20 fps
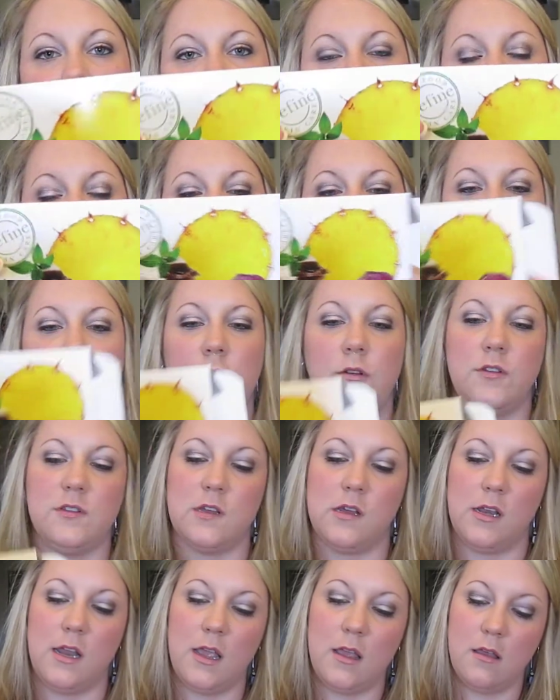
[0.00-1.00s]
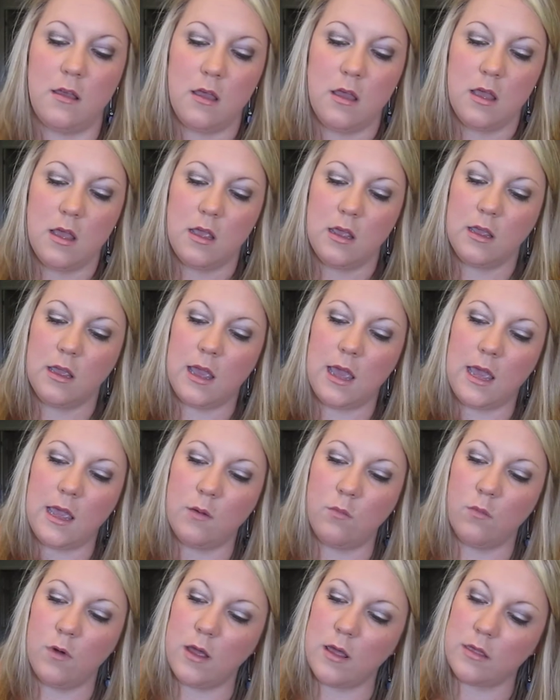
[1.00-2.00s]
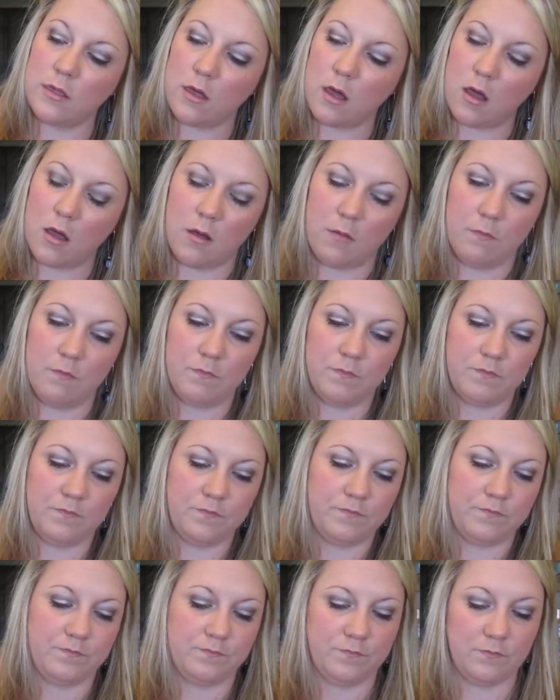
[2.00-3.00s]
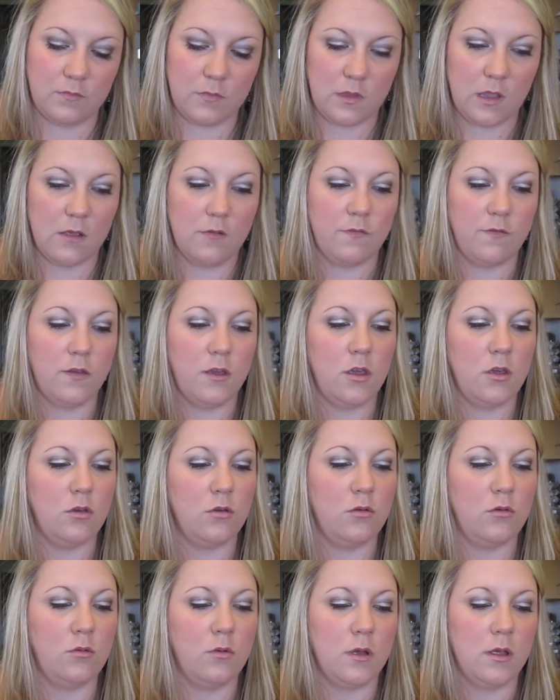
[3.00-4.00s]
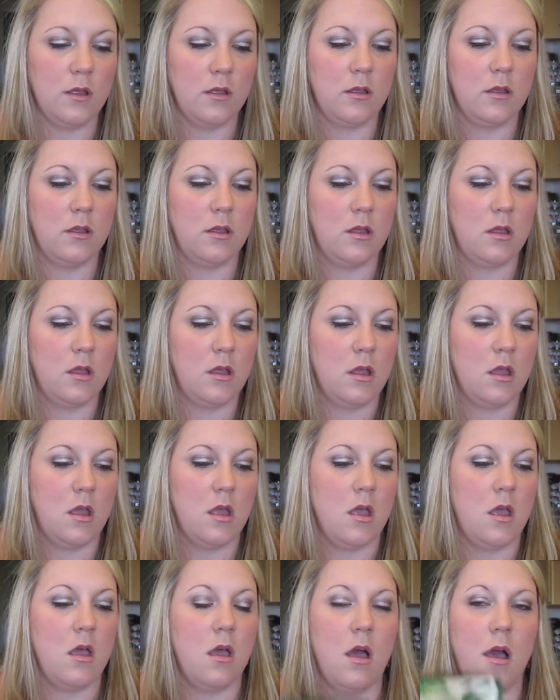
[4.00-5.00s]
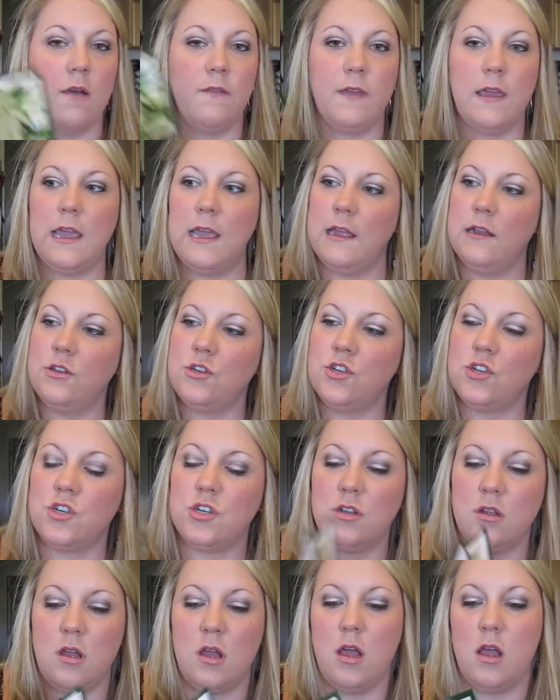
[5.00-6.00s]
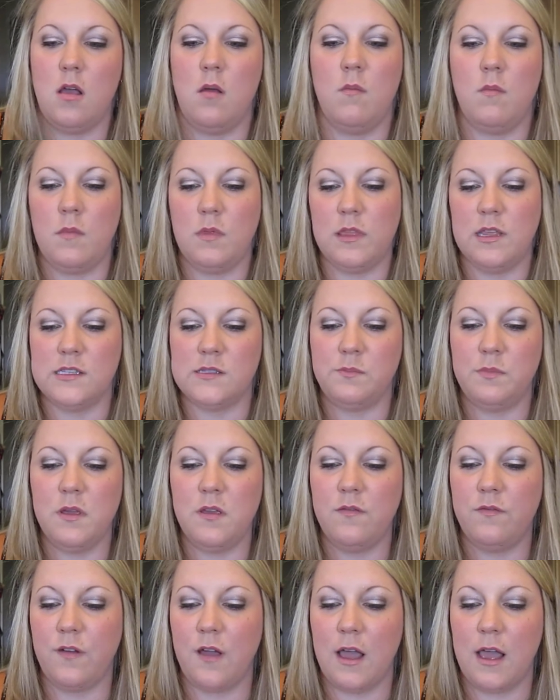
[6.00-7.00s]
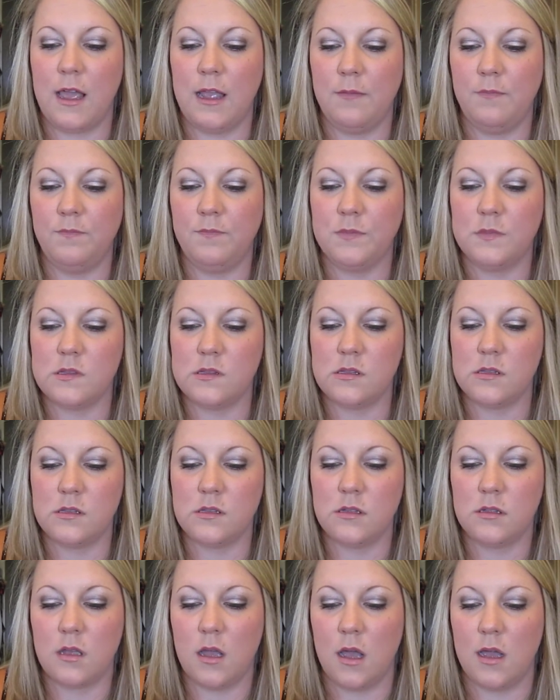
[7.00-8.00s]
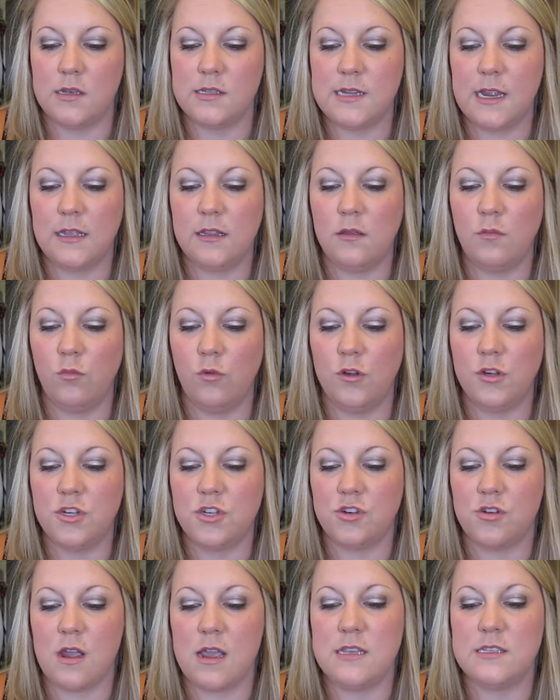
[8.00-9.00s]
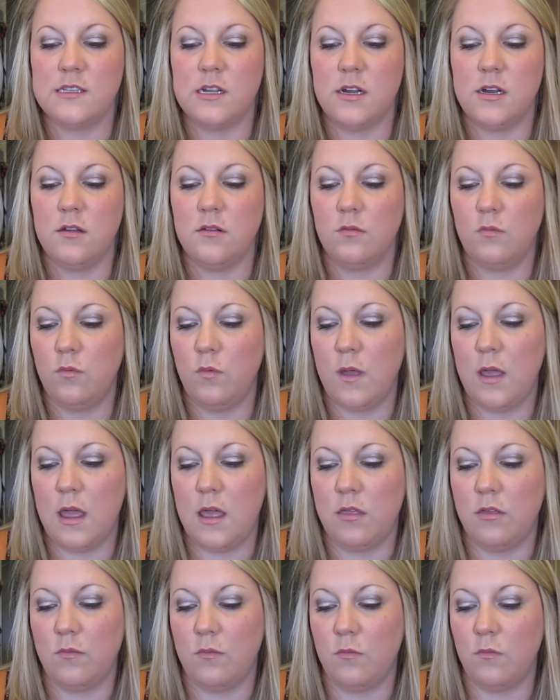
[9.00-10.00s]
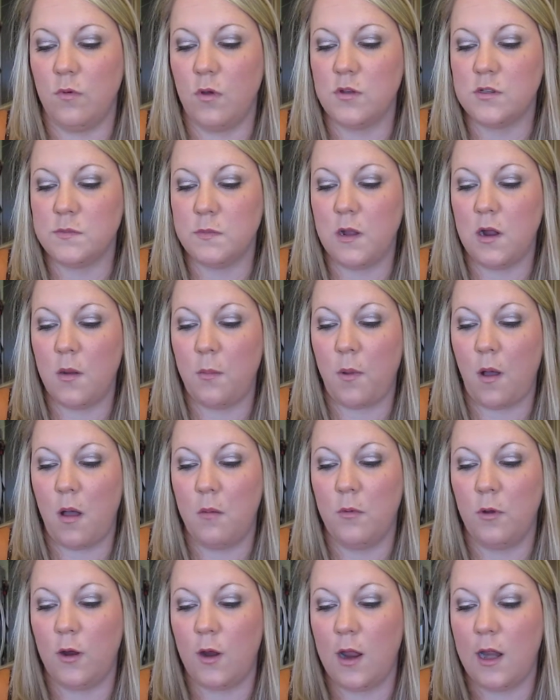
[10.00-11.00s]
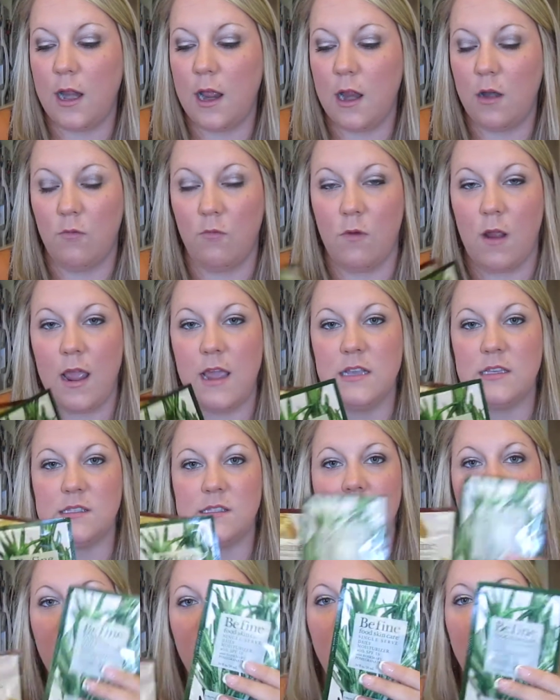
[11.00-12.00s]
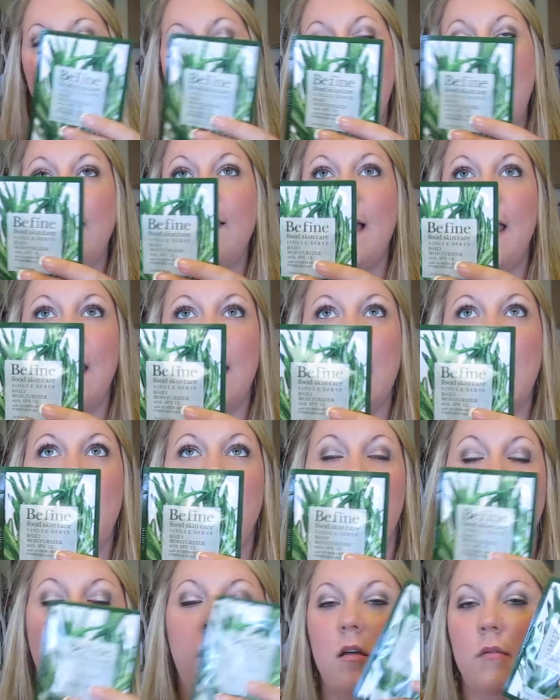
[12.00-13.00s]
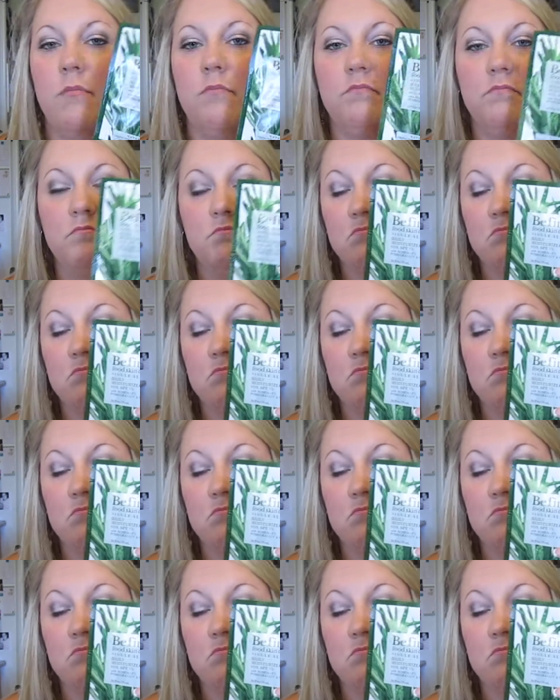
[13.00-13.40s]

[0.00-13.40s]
cool fruits on it, came with um, a few of each. Um, this Be Fine uh, daily moisturizer with rosemary, pomegranate, and rice. I like it. Um,